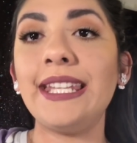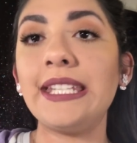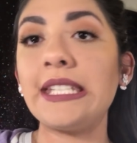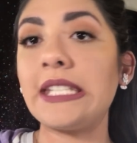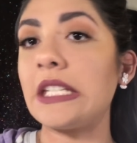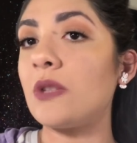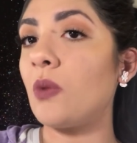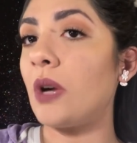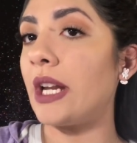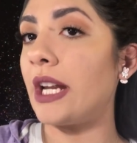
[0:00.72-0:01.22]

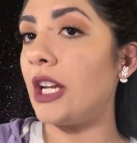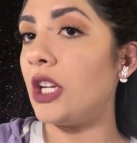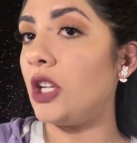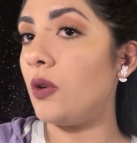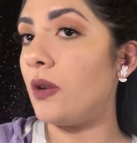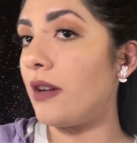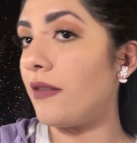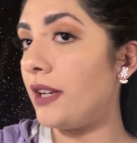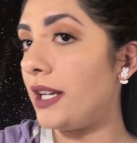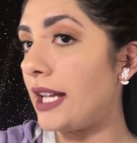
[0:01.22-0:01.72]
This is what I
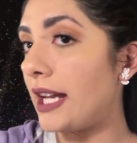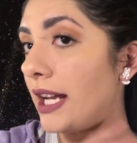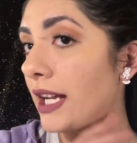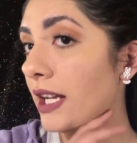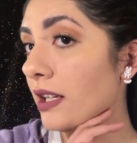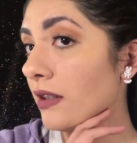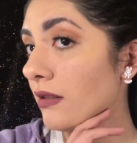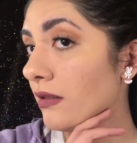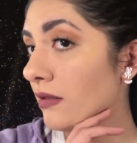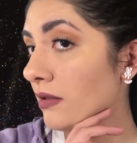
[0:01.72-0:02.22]
do every day
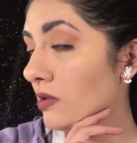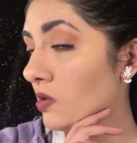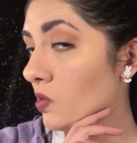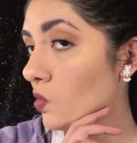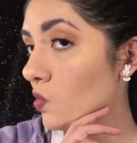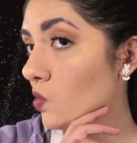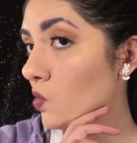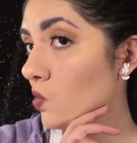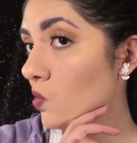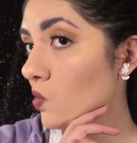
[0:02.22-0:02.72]

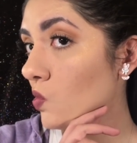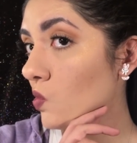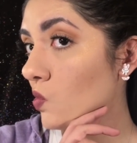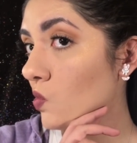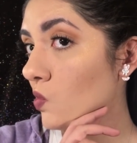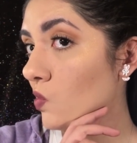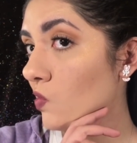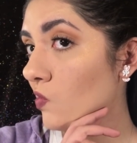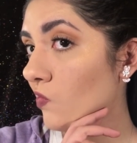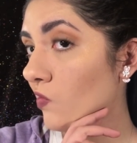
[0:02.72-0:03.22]

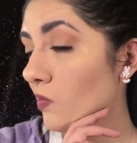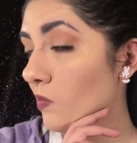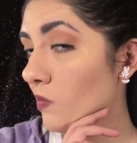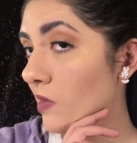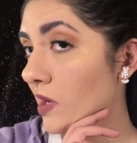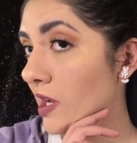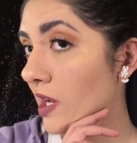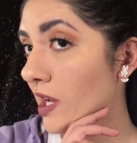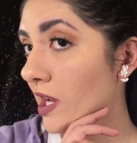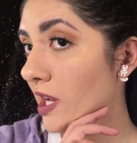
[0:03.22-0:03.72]
for
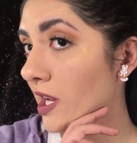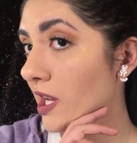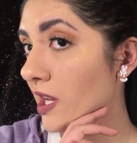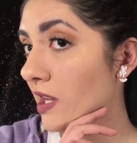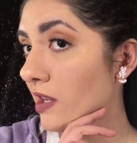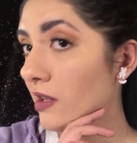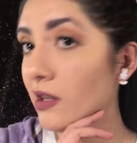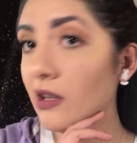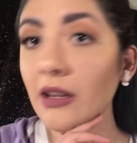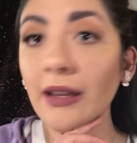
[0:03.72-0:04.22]
my
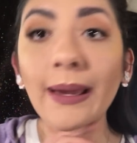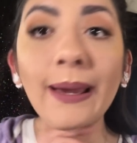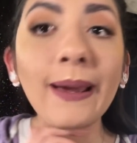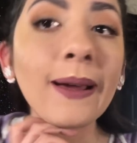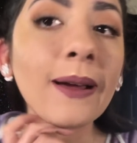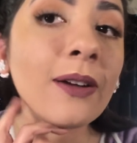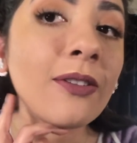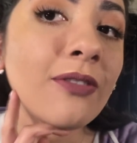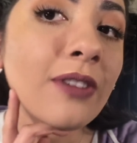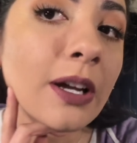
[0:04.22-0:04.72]

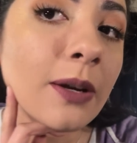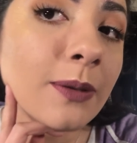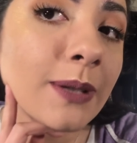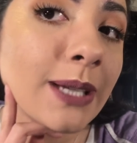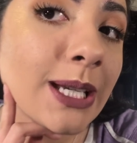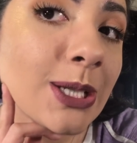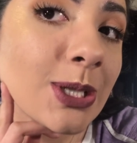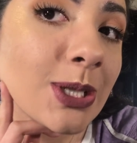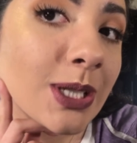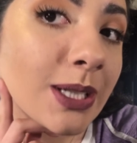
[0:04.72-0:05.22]

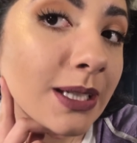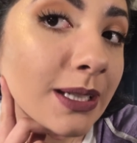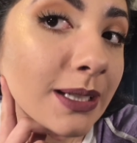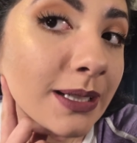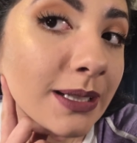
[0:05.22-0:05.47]
foundation.